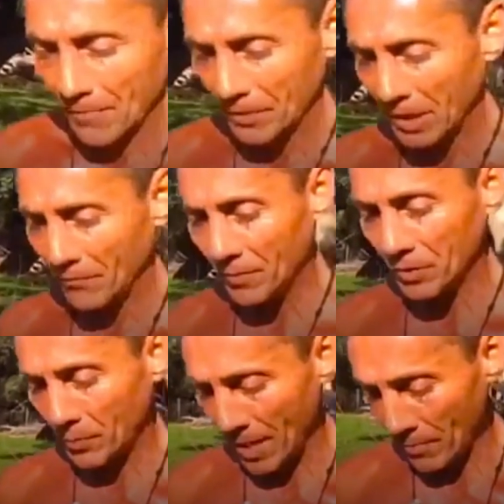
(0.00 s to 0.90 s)
even
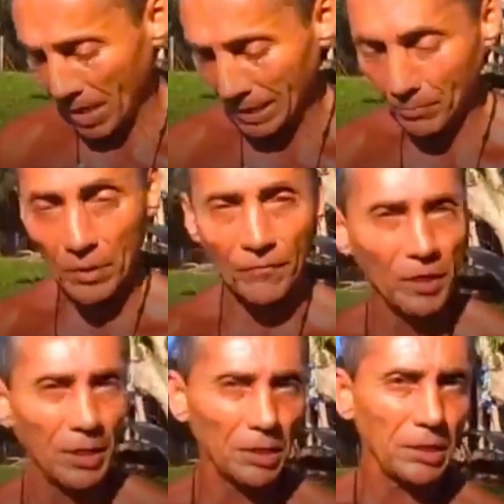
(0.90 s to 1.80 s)
spend money and put
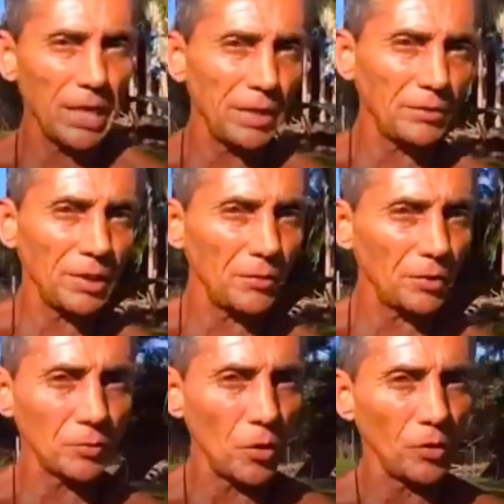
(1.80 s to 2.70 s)
videos out. They
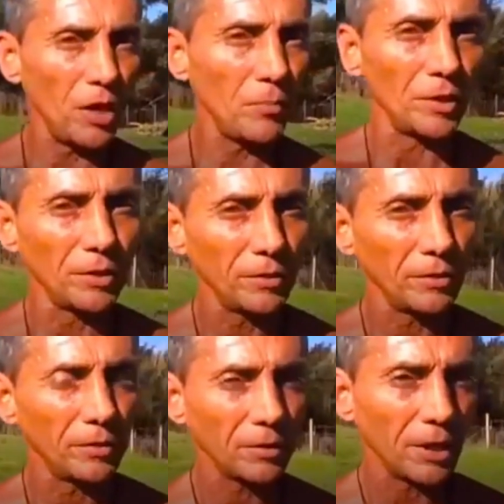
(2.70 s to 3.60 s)
just won't let me.
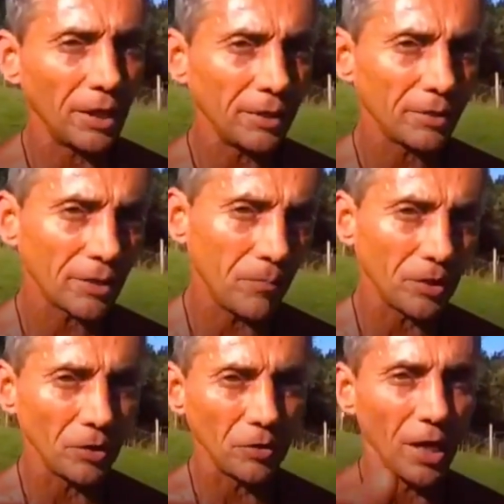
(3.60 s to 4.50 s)
Okay? It's up to
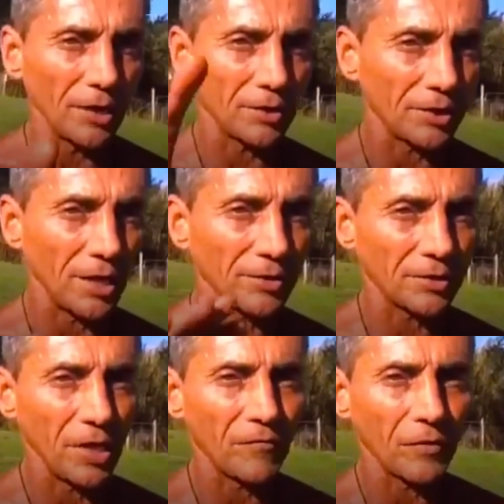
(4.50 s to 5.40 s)
you guys to send
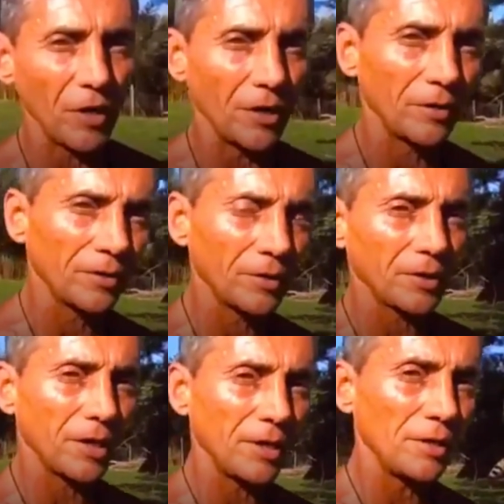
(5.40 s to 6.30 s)
stuff around.
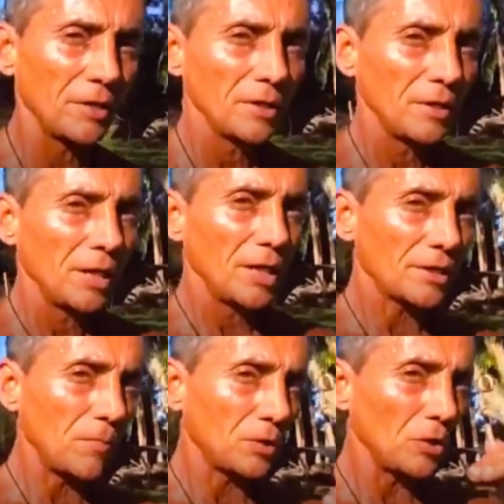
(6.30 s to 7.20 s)
Okay? And it's
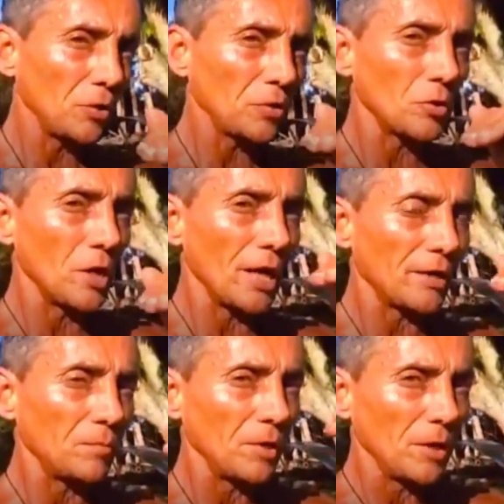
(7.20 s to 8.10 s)
up to you to go ahead
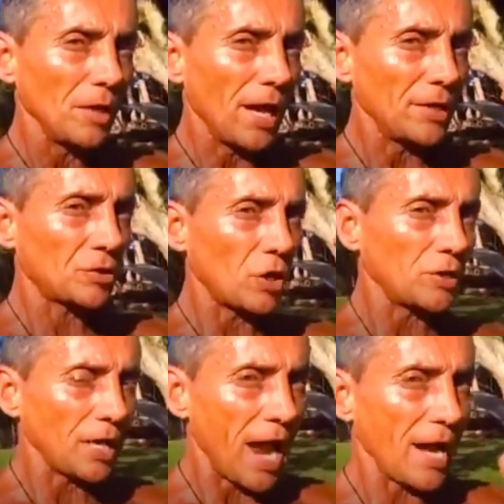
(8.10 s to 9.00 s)
and, and
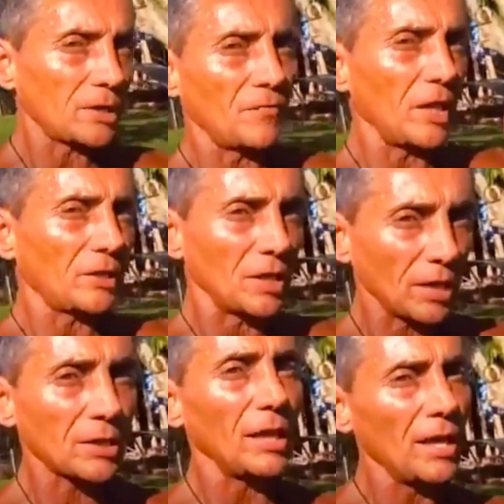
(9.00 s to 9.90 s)
start to activate the
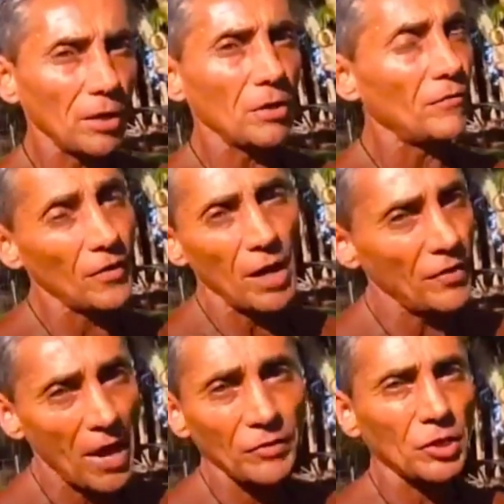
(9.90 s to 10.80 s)
next layer of, of
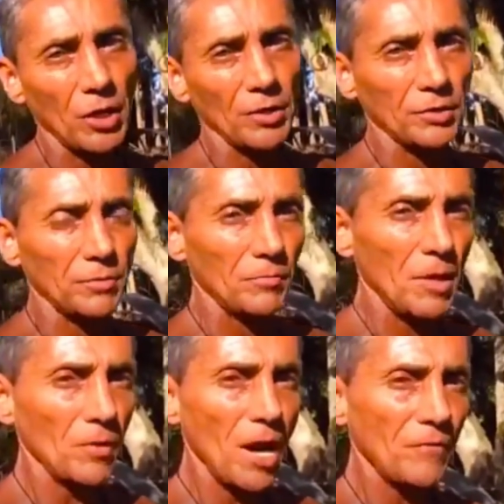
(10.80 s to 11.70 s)
avatars.
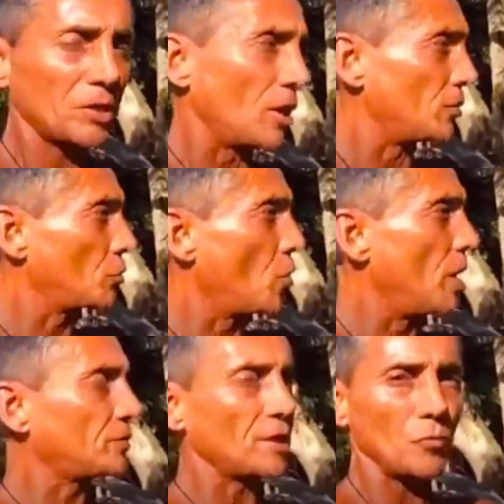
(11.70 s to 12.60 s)
Remember, avatars,
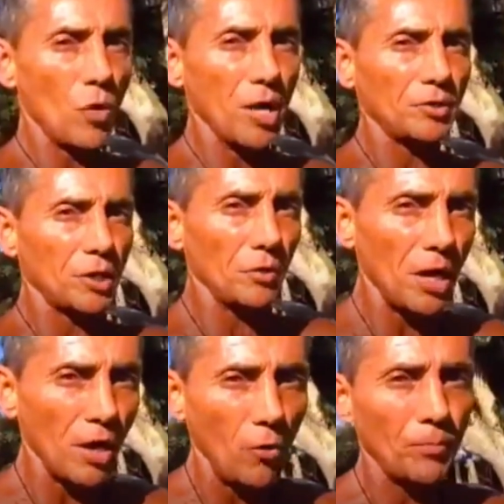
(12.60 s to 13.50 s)
ones that want to
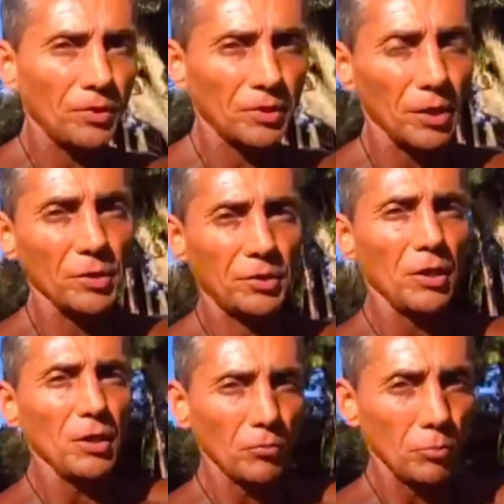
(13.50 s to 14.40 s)
help assist
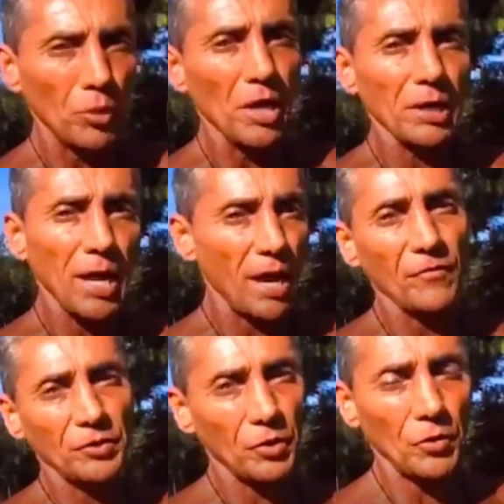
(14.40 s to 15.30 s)
bring
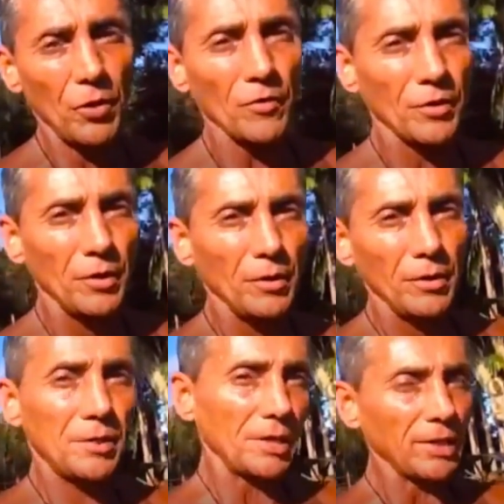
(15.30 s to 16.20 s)
heaven to earth.
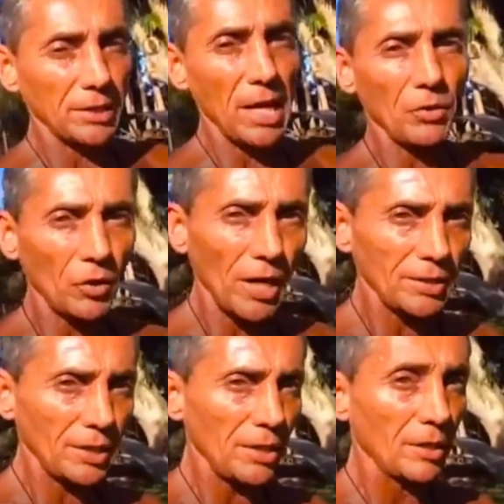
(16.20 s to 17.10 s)
Does that sound
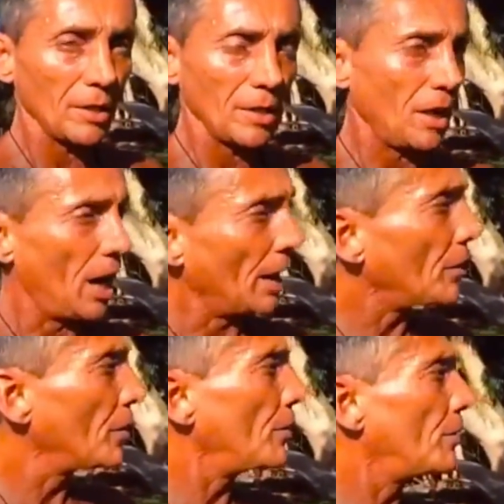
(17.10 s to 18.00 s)
crazy? I
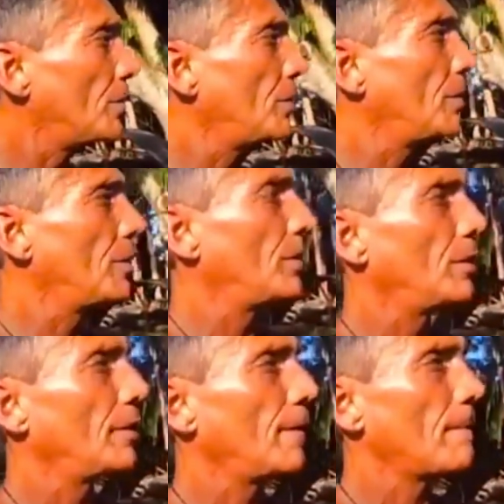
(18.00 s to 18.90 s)
don't know.
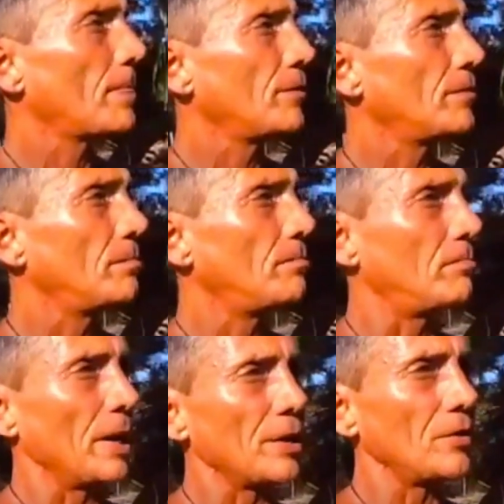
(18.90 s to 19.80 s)

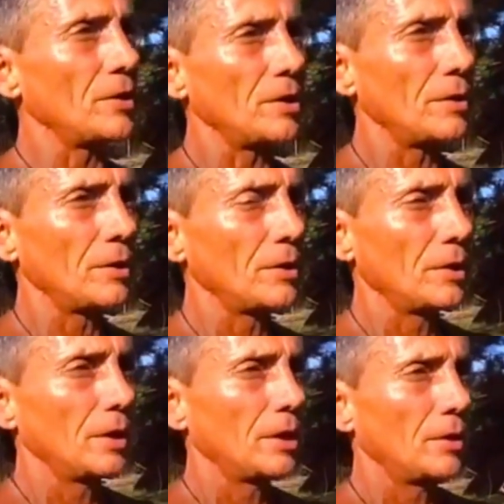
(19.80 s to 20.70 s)
Better than
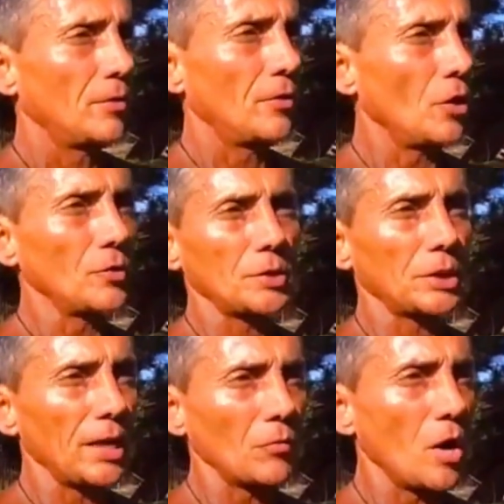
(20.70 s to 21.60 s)
those
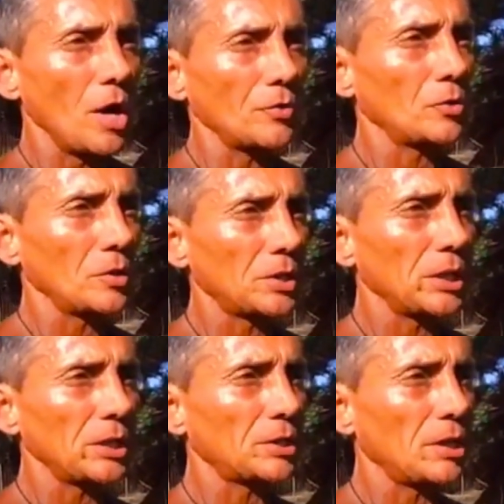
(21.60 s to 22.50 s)
that want to
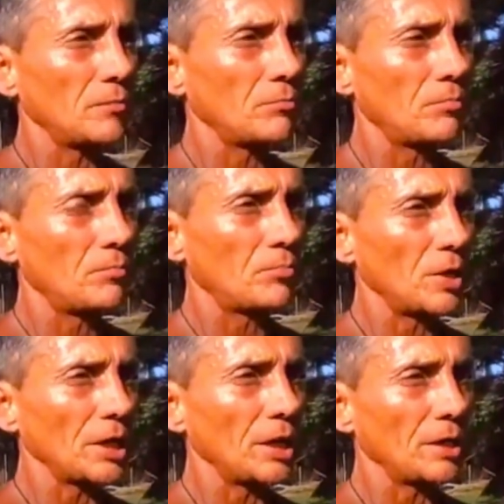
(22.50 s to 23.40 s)
assist in
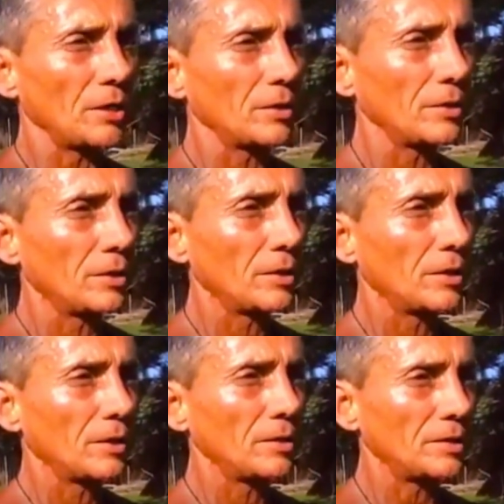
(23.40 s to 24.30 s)
bringing
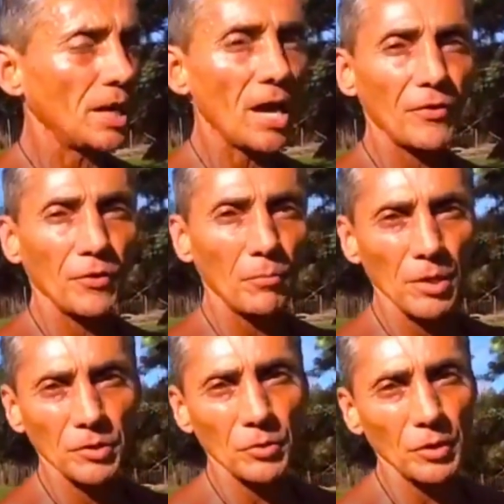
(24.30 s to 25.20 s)
death,
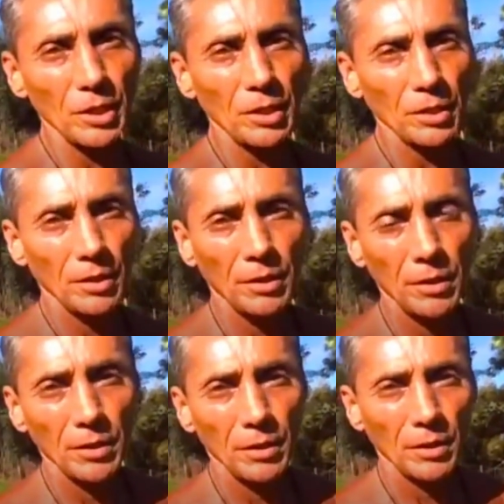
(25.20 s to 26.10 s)
misery,
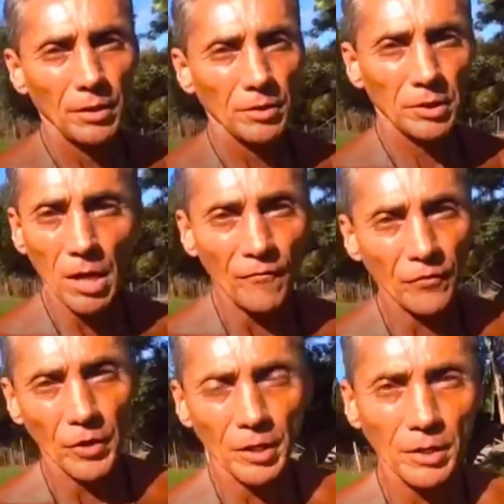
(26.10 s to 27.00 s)

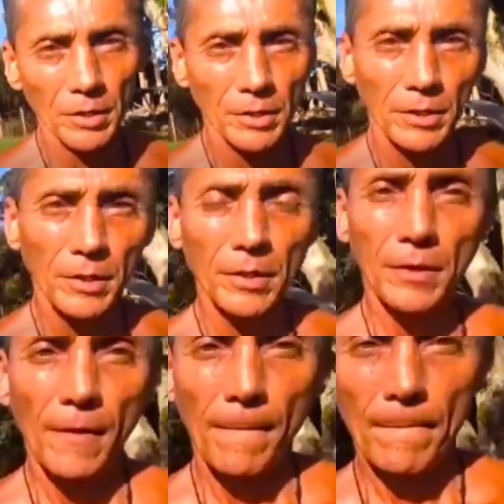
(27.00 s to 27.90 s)
suffering,
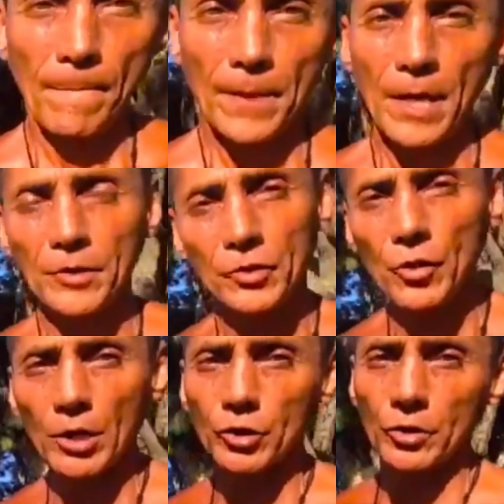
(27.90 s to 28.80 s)
and
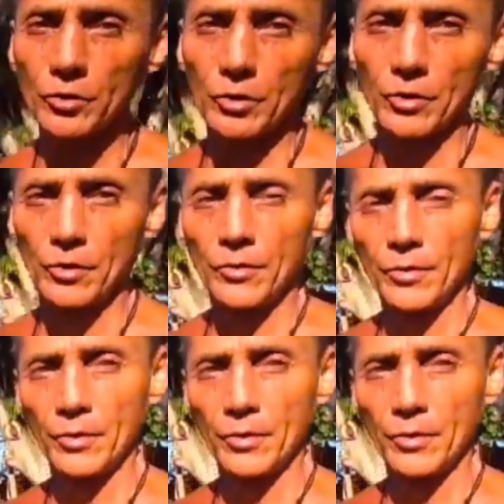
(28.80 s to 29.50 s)
destruction to earth.